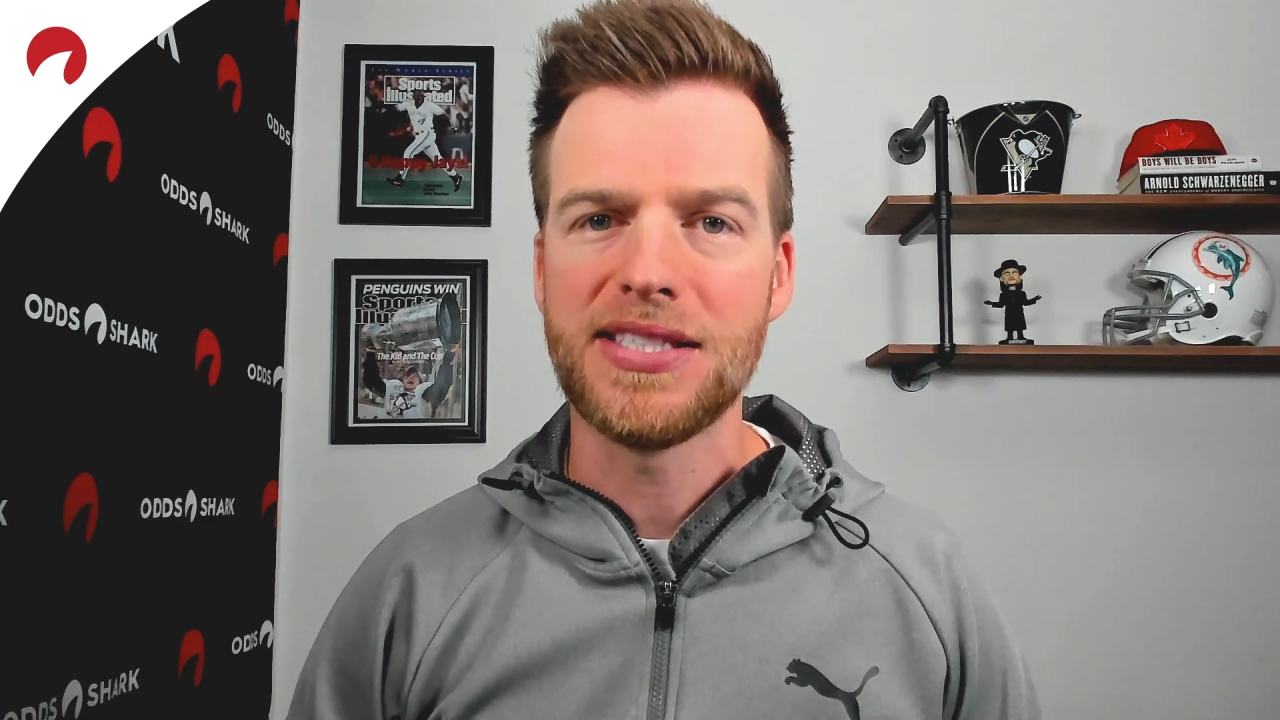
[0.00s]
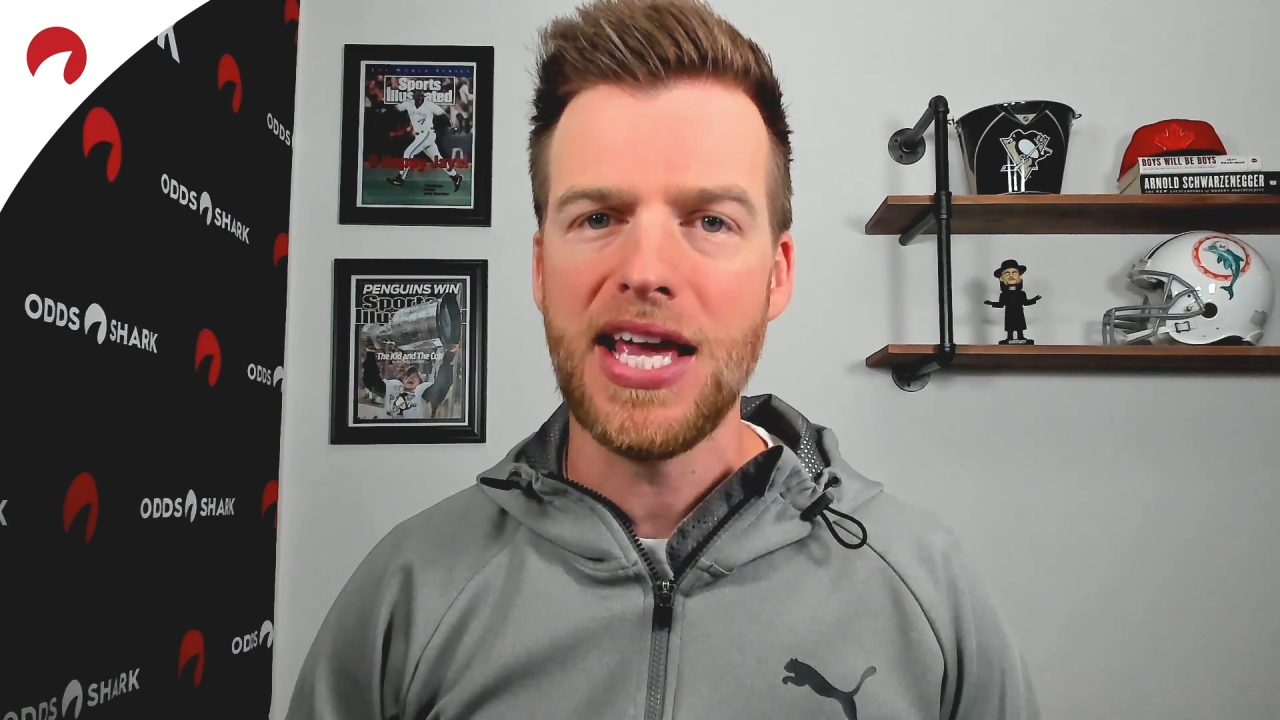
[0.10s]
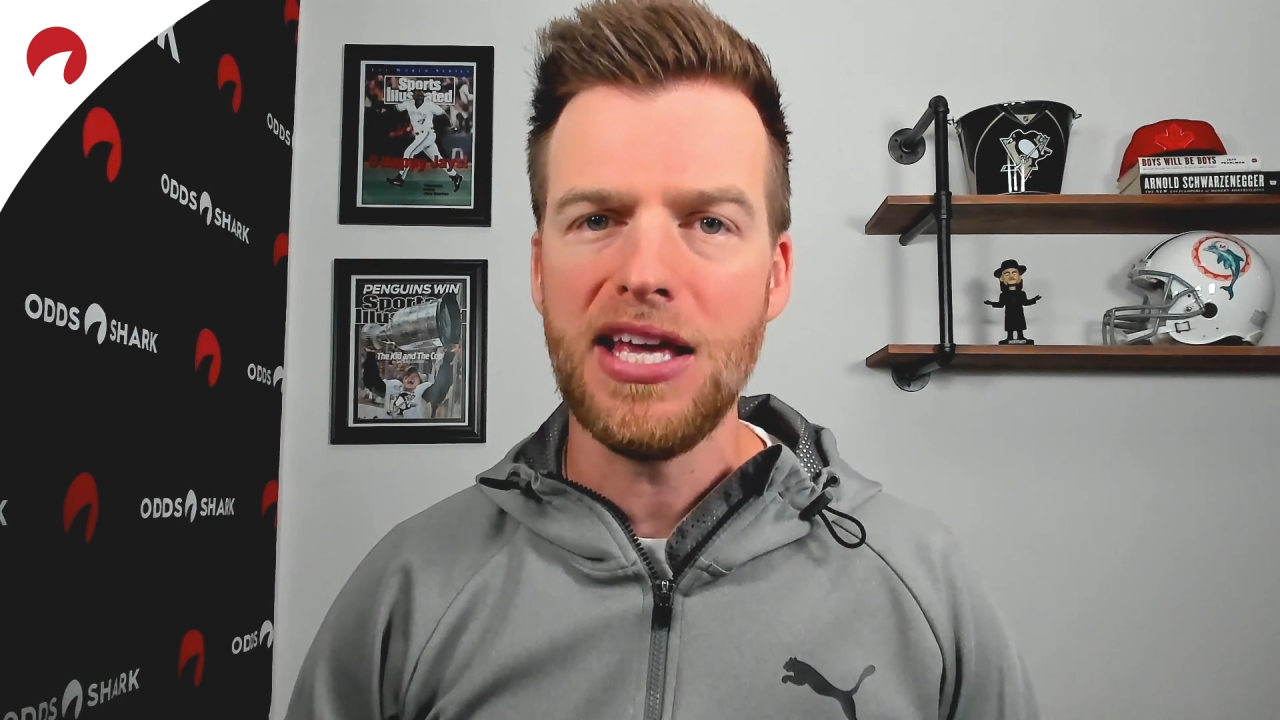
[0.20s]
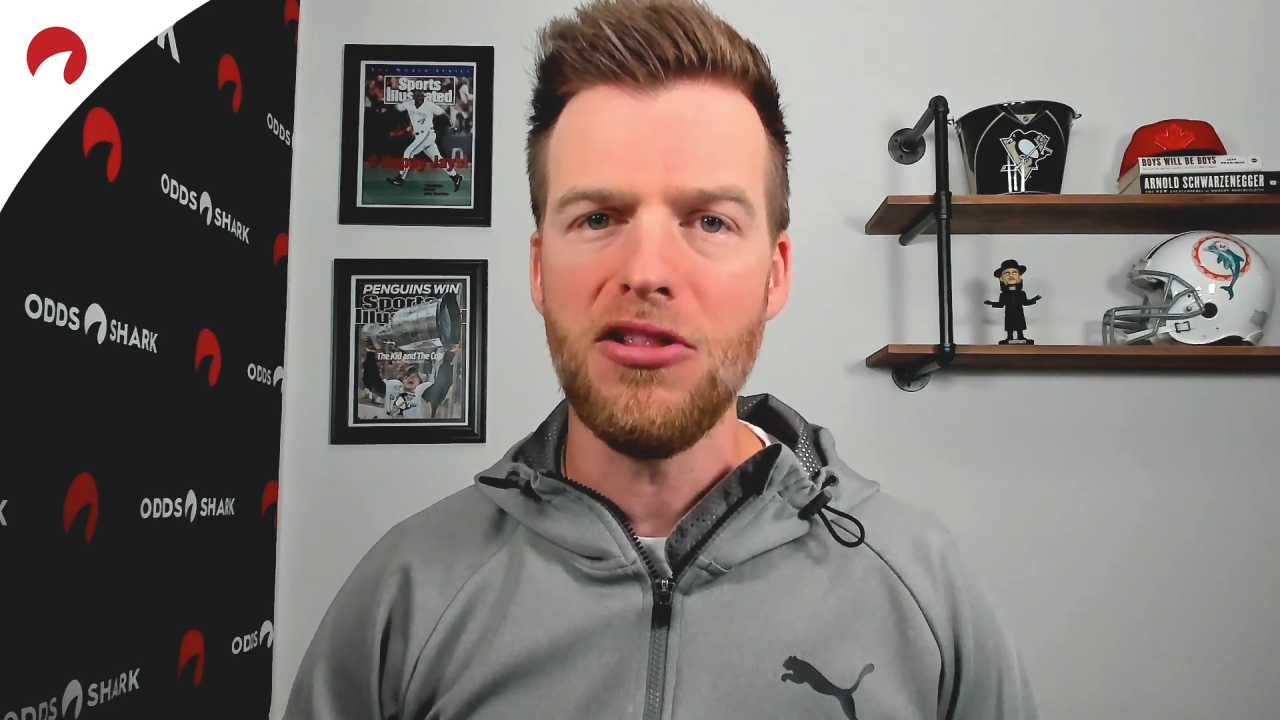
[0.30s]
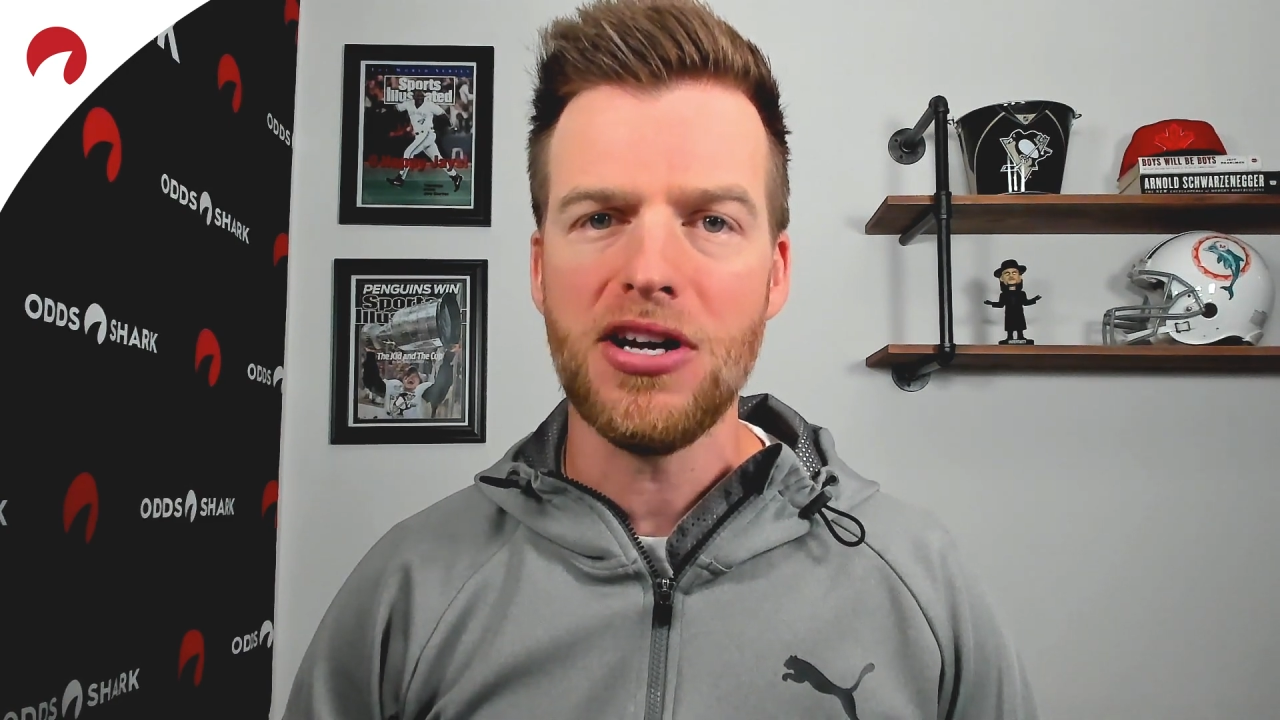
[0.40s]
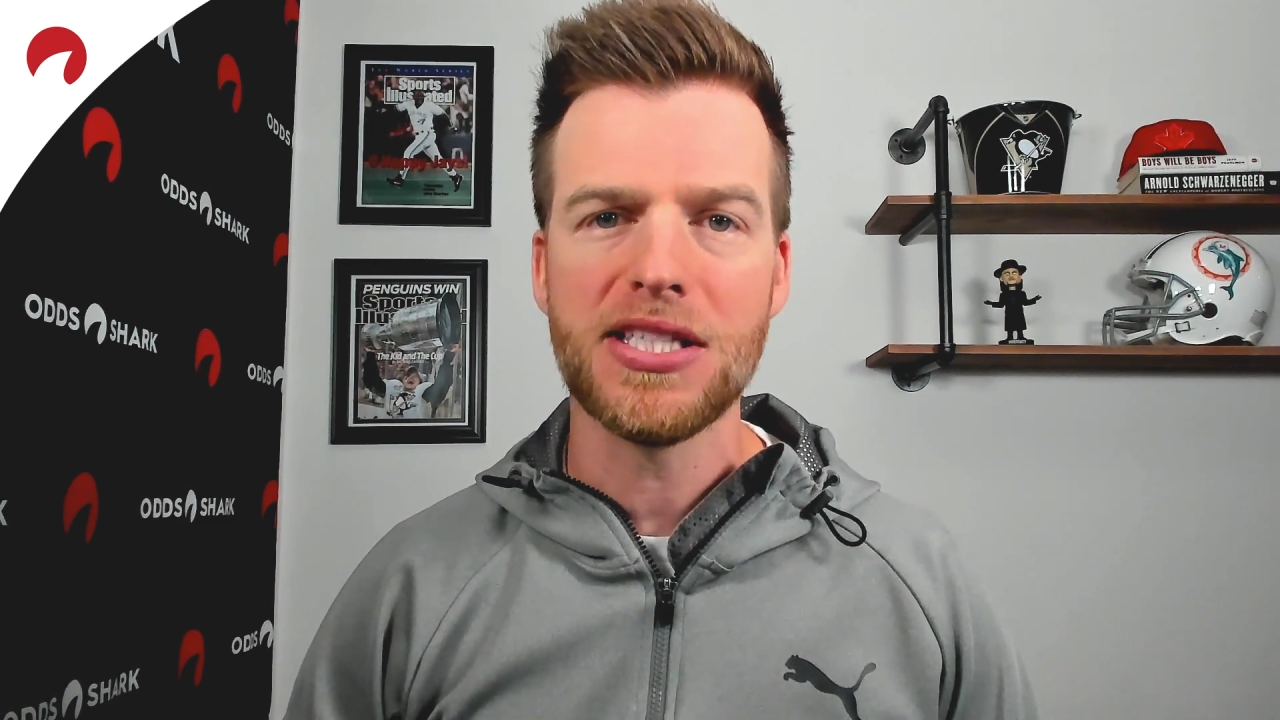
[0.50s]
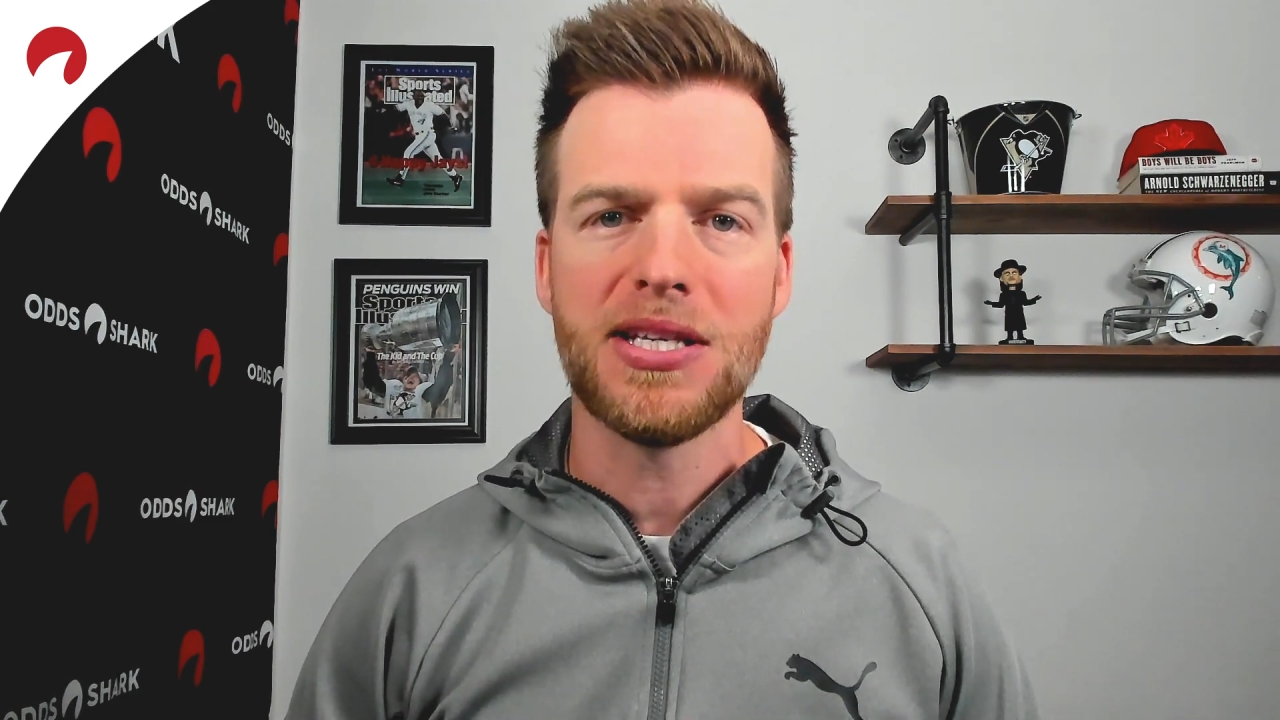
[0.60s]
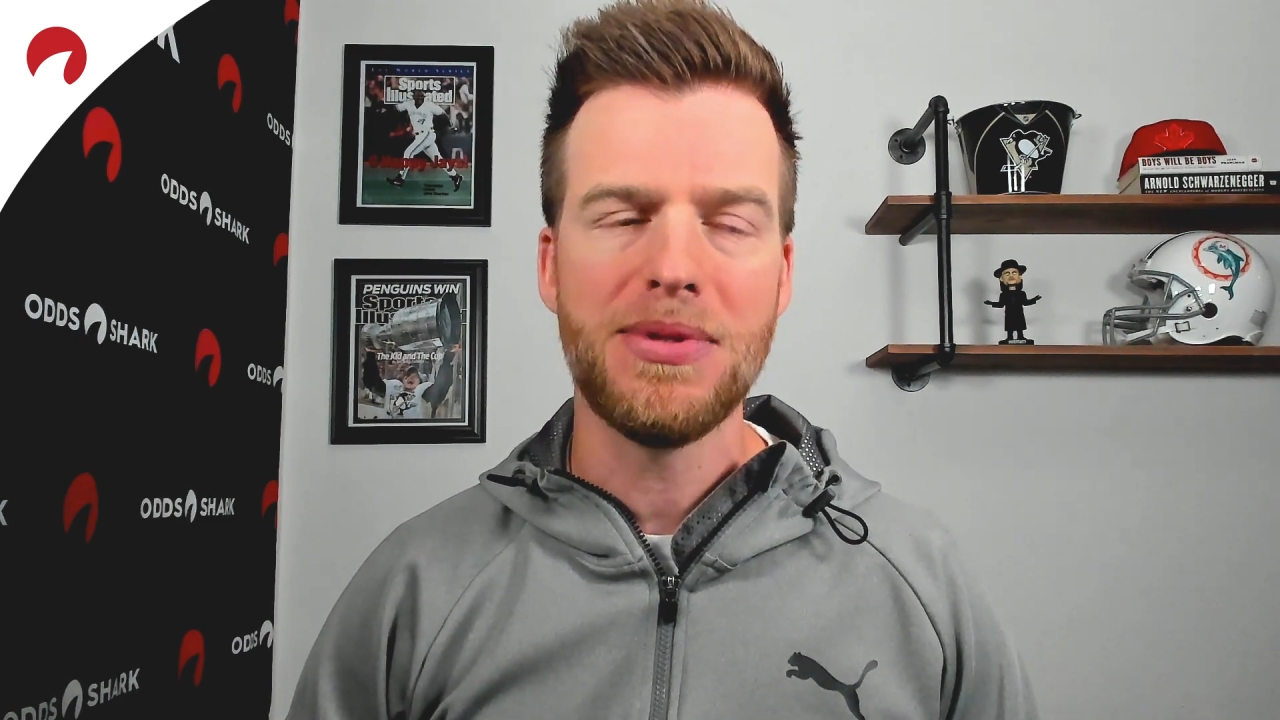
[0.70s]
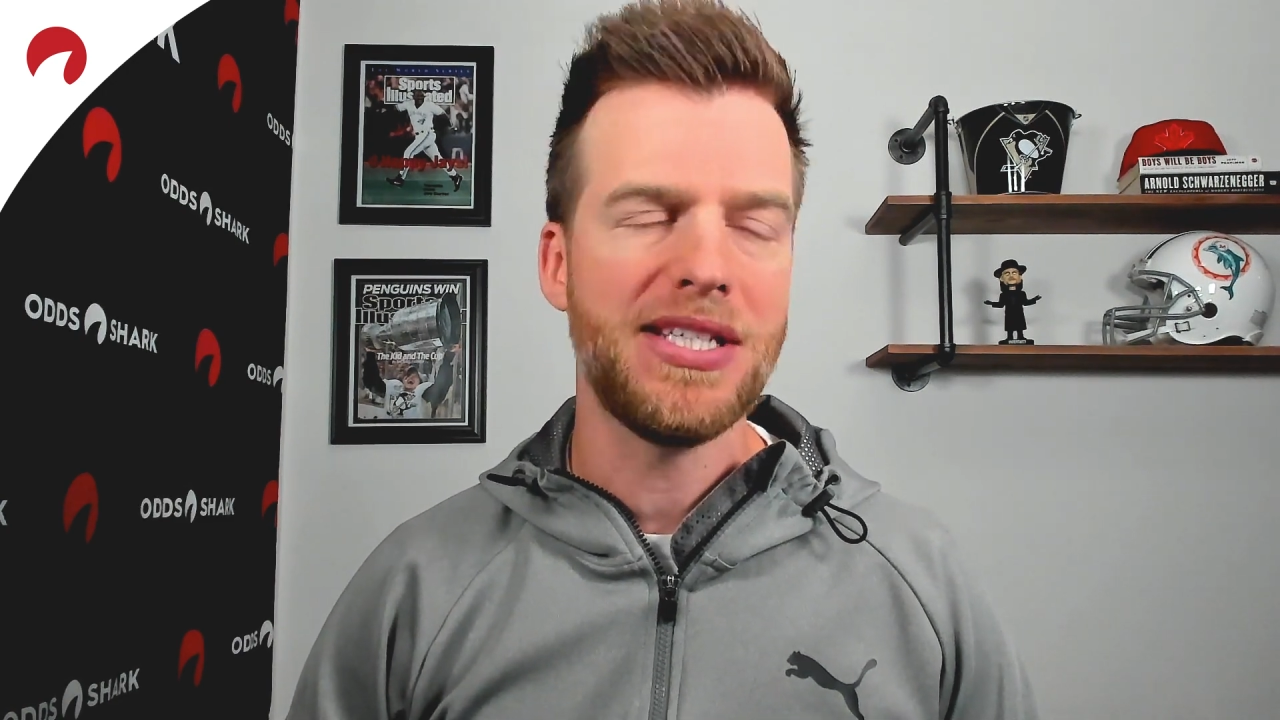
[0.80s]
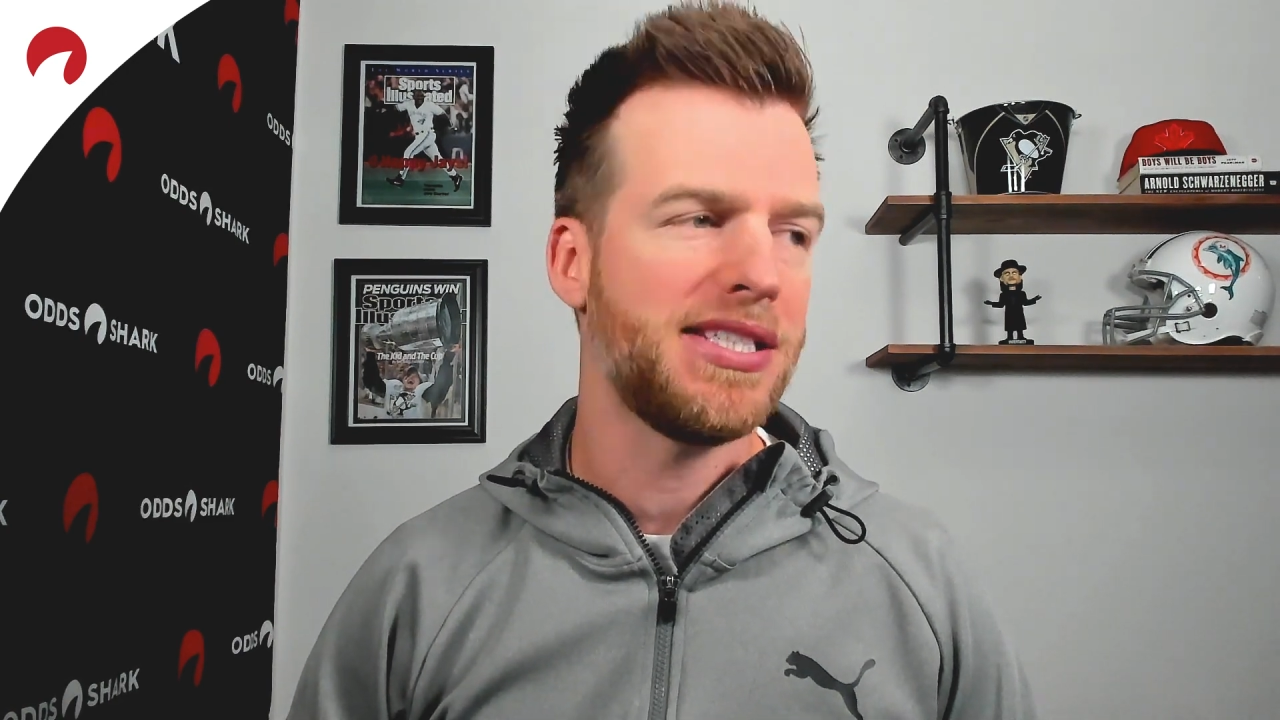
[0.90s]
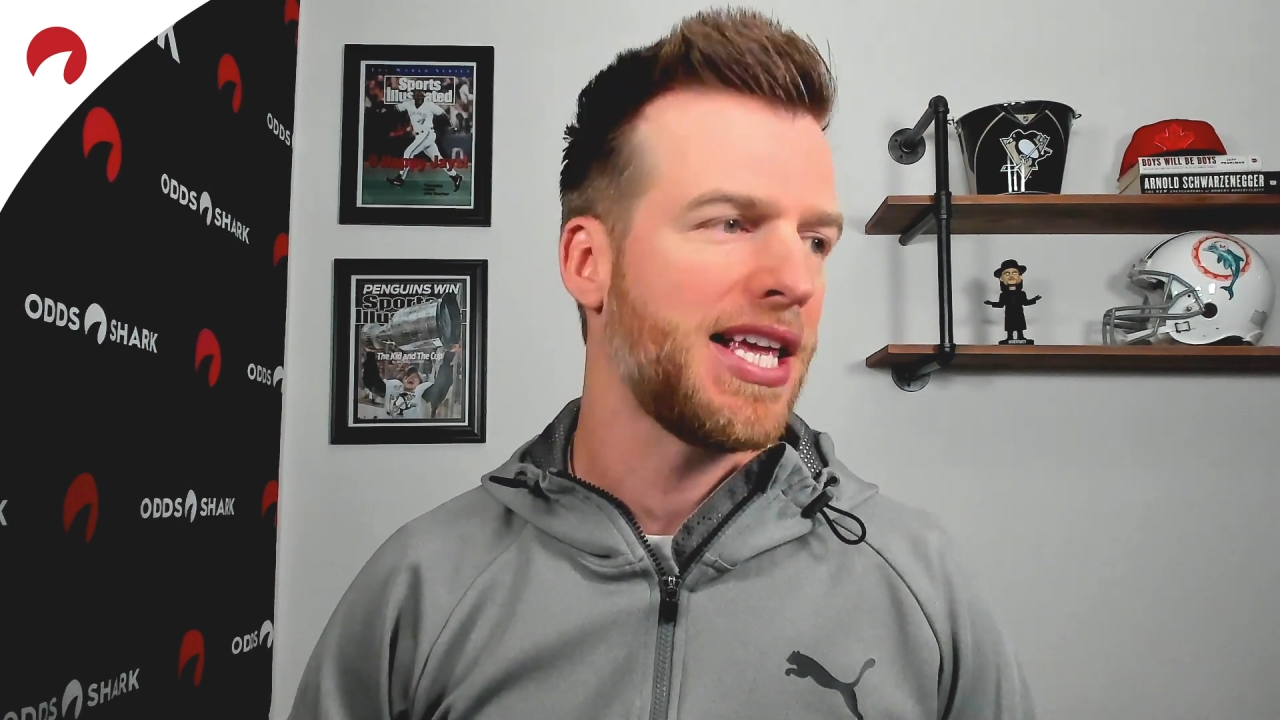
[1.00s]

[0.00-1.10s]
Take a look at some of these